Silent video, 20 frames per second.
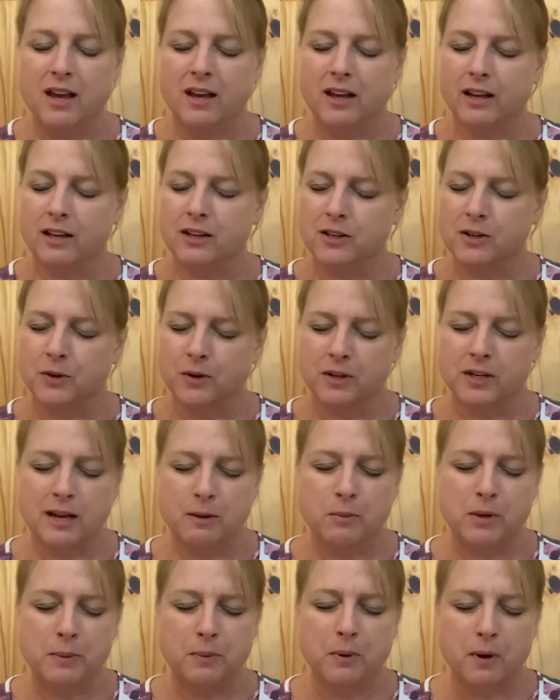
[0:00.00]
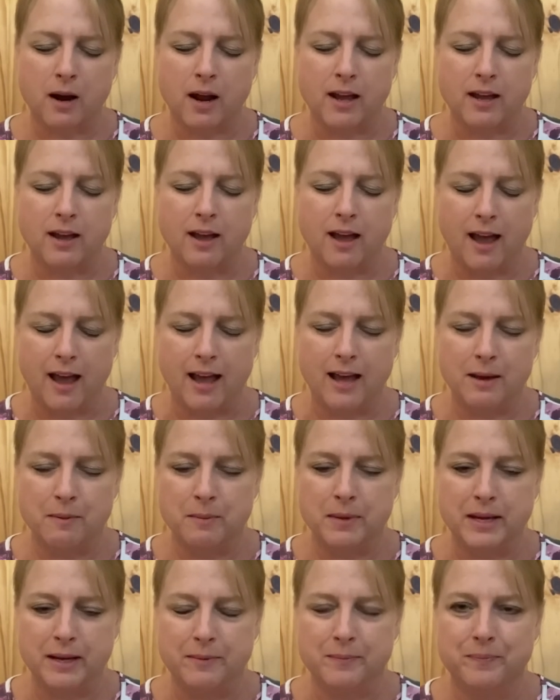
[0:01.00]
In your name we pray,
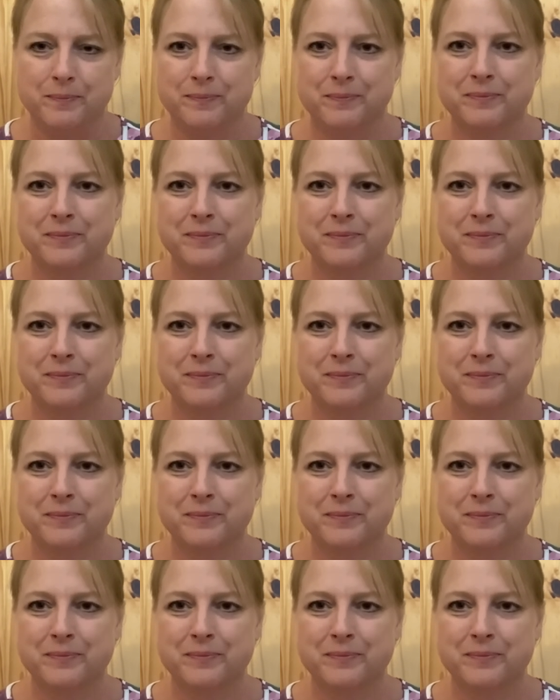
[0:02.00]
amen.